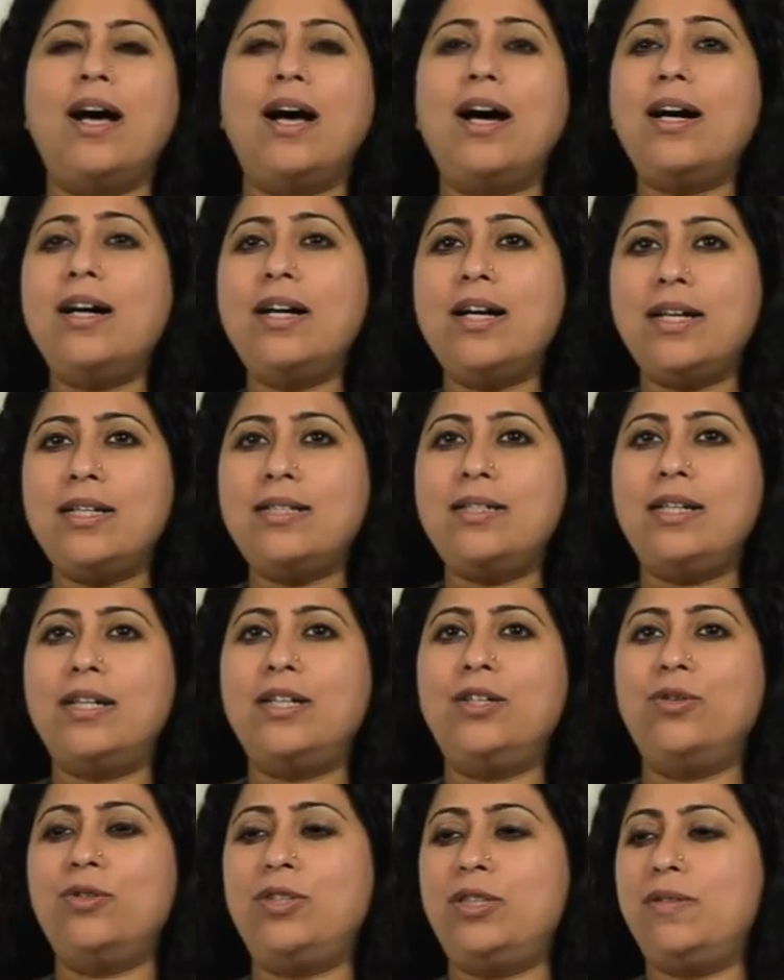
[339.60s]
Our guys
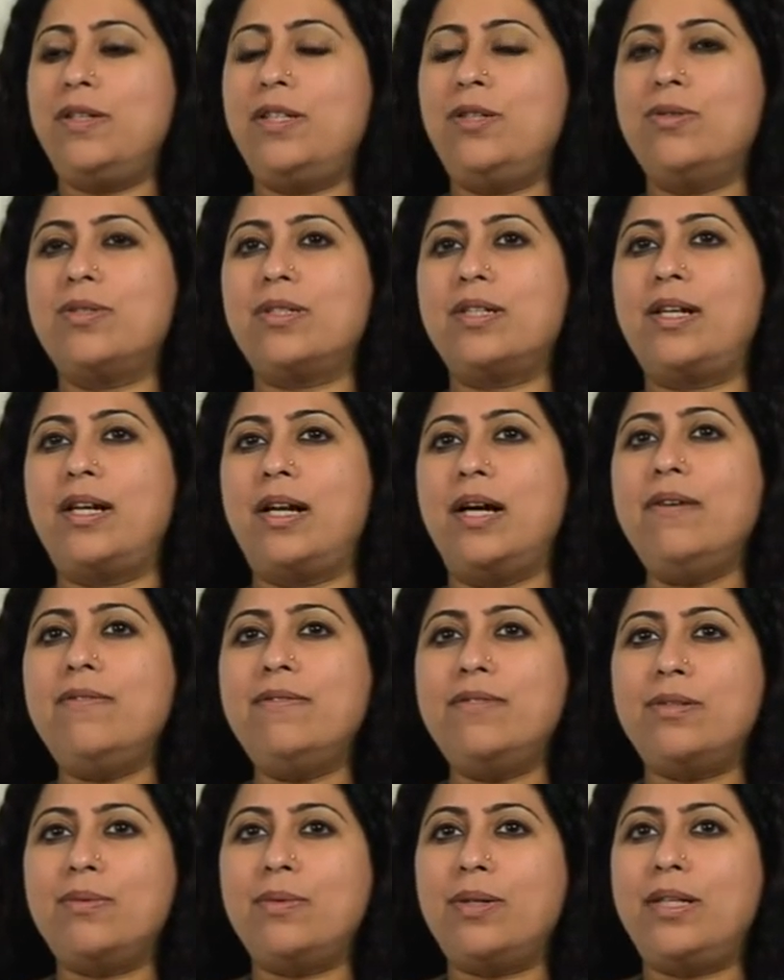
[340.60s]
here don't even use
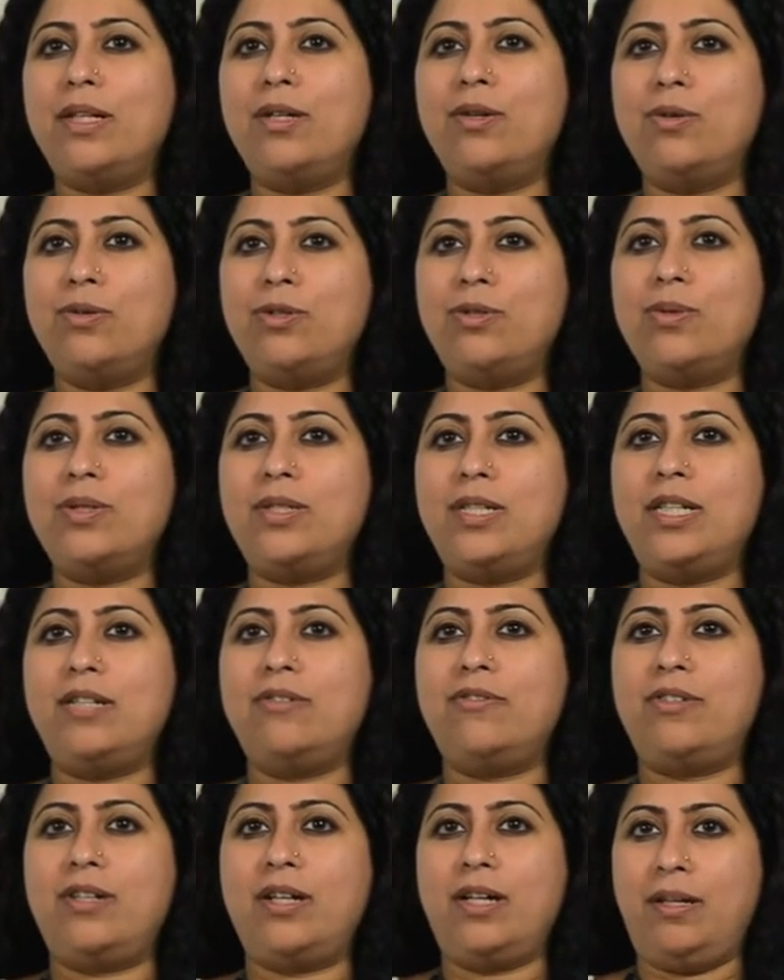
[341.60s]
gloves when they go to a scene
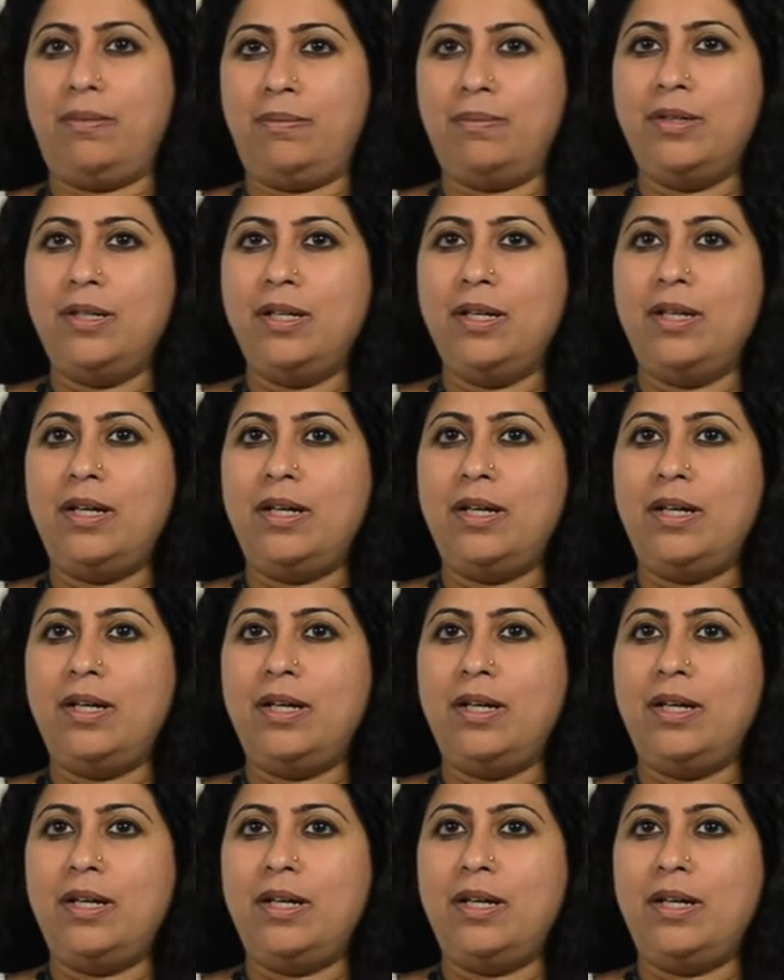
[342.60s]
of crime.